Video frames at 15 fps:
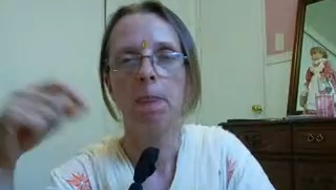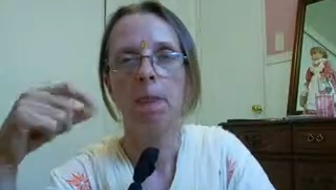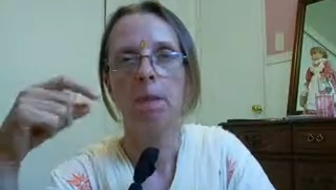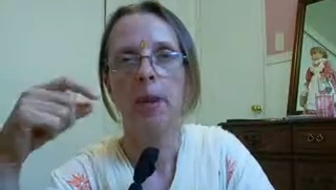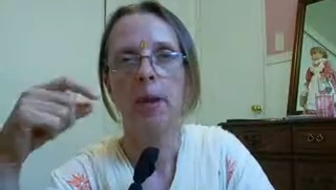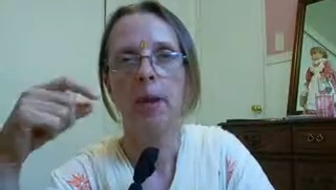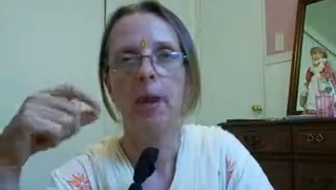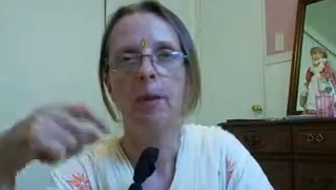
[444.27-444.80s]

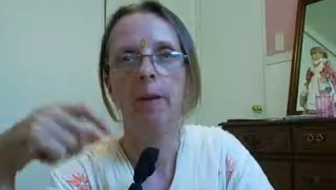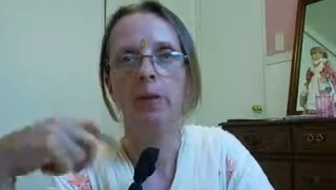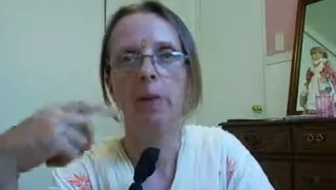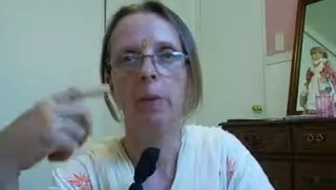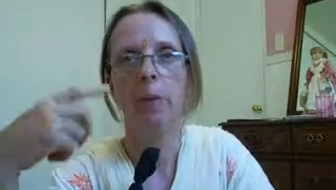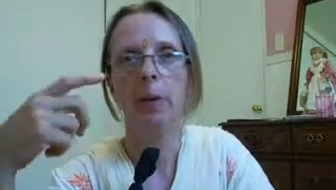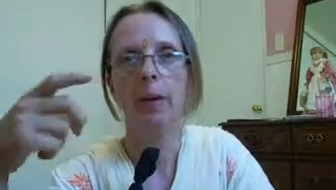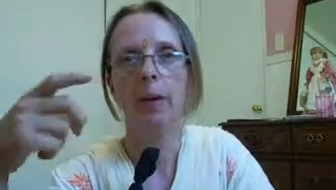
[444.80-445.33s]
Then
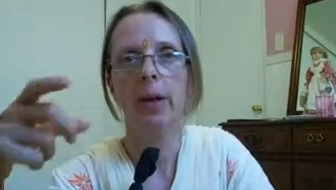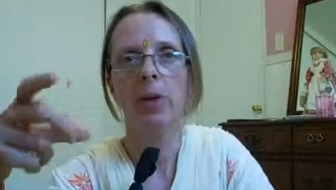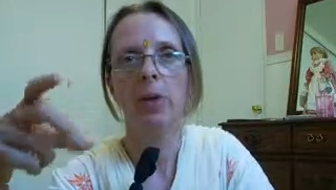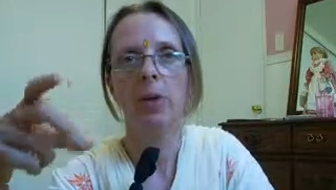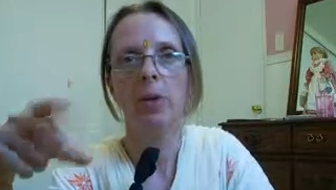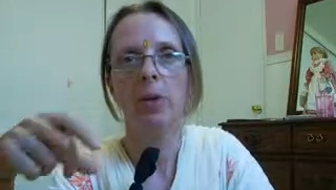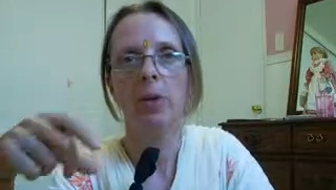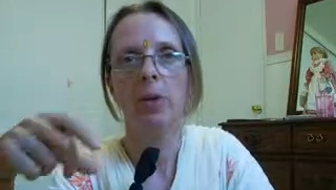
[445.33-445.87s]
somebody
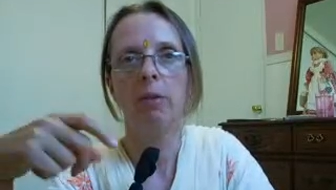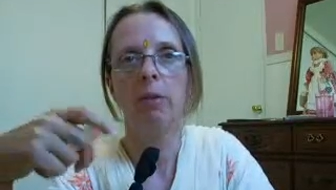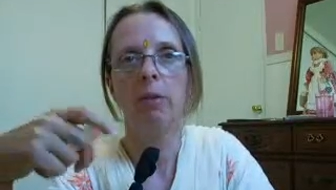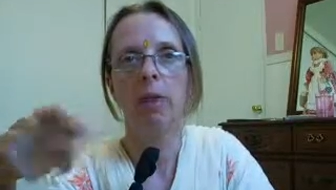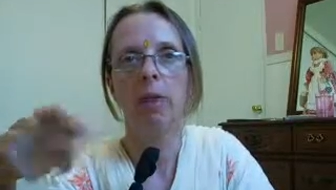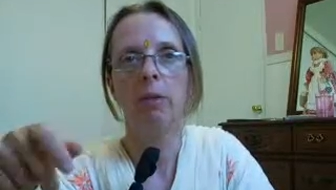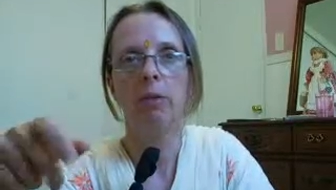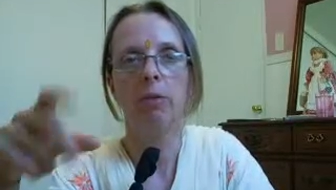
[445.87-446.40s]
else would give a
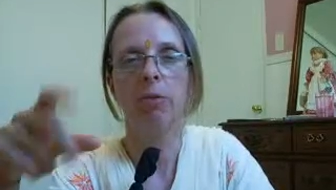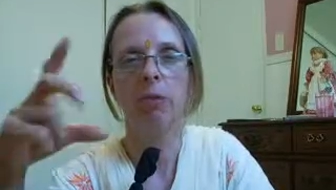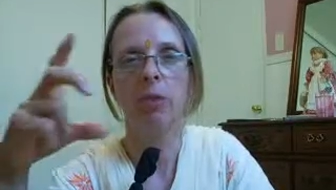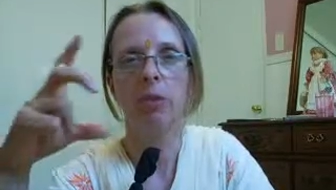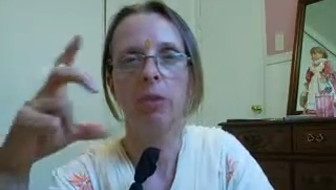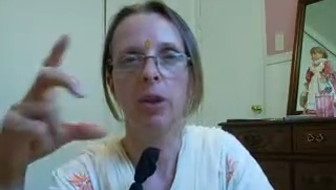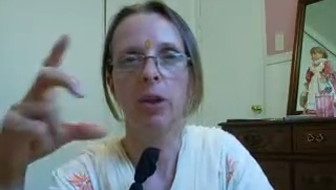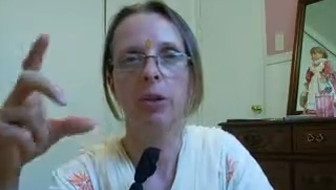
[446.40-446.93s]
voucher for
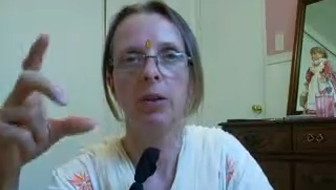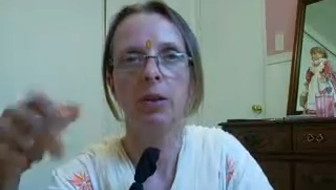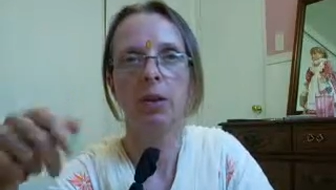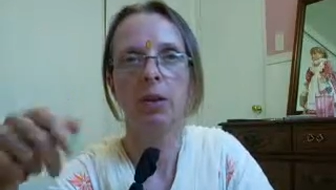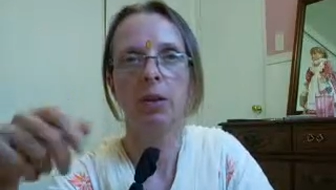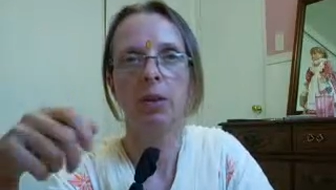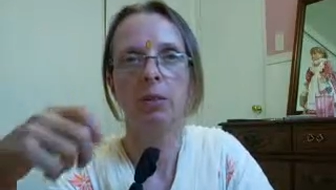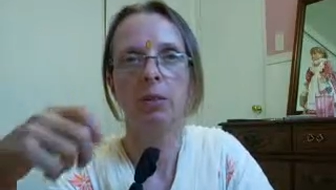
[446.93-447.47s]
chickens.
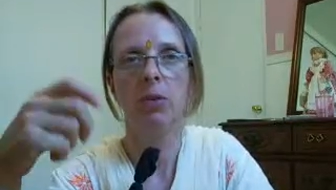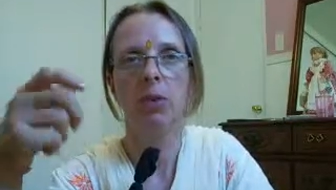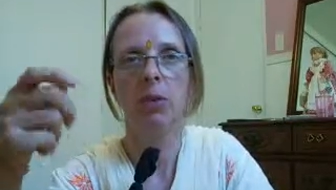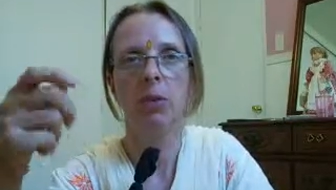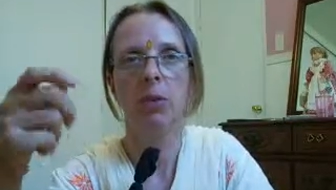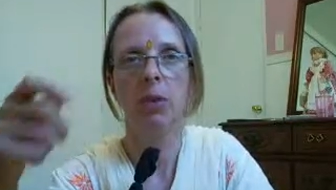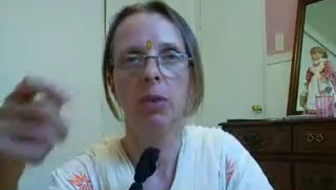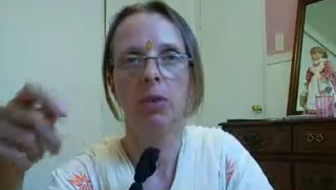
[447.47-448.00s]
I will give you so
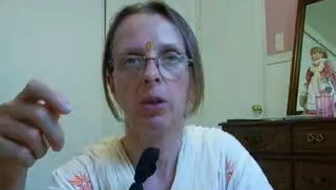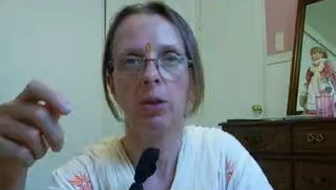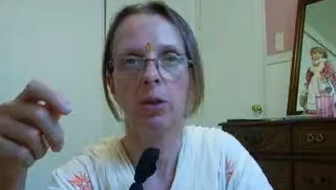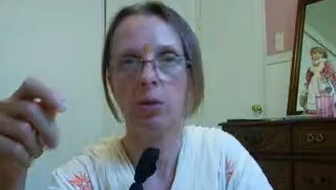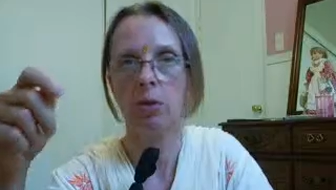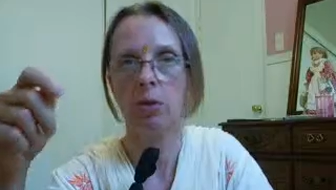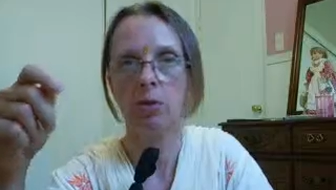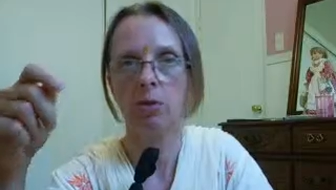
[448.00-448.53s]
many
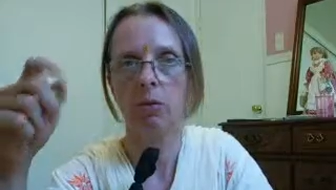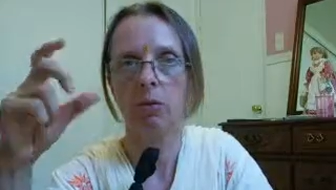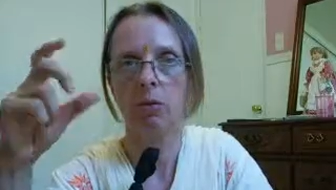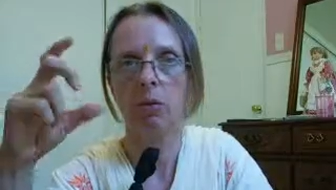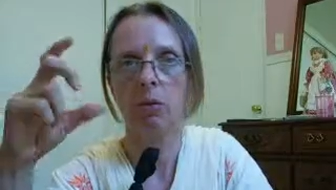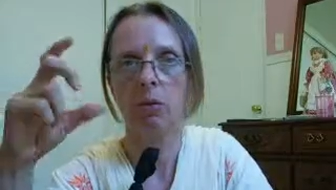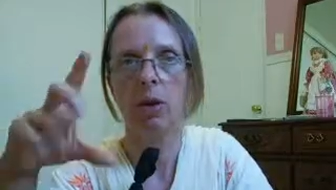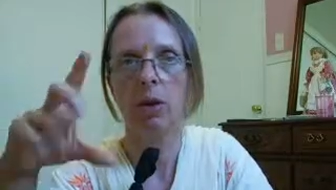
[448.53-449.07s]
chickens.
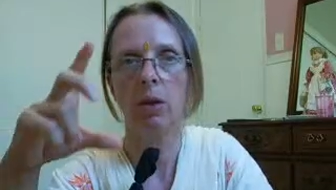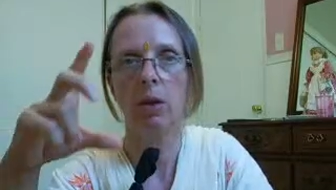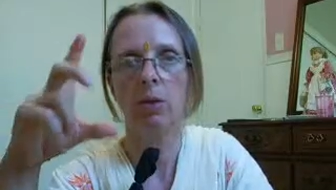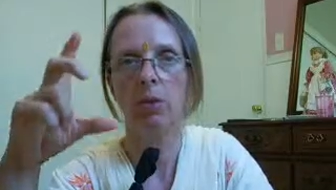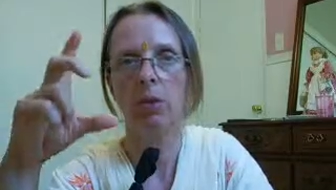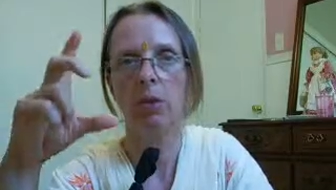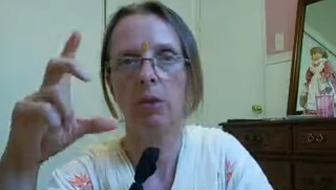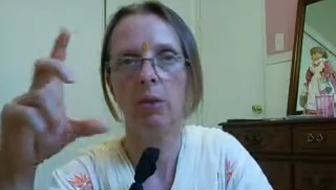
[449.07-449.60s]
Okay, or
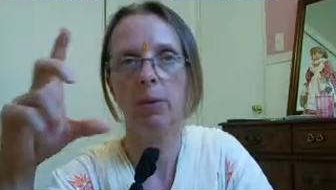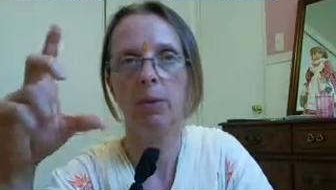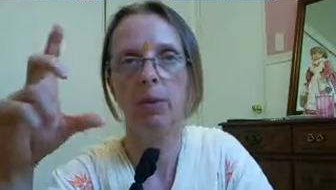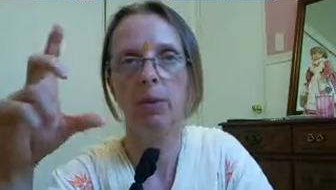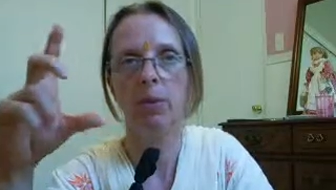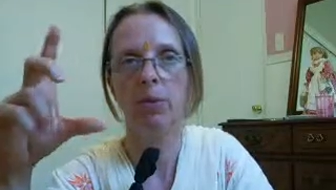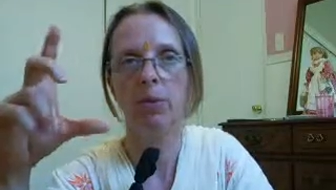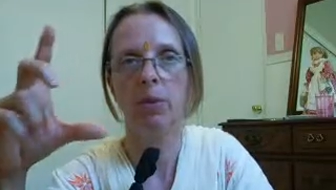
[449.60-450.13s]
so many
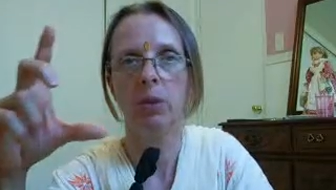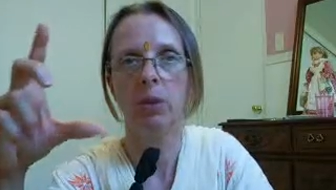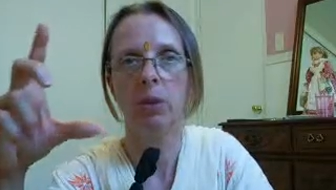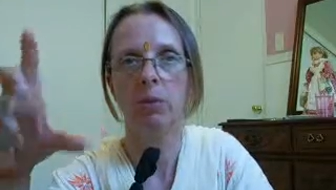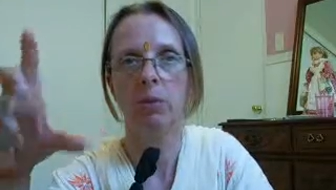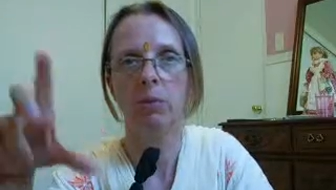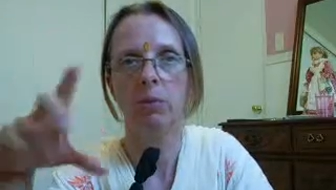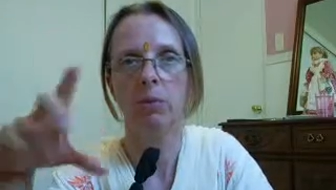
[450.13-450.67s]
pounds of
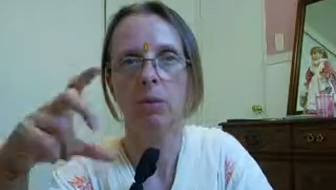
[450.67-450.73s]
meat.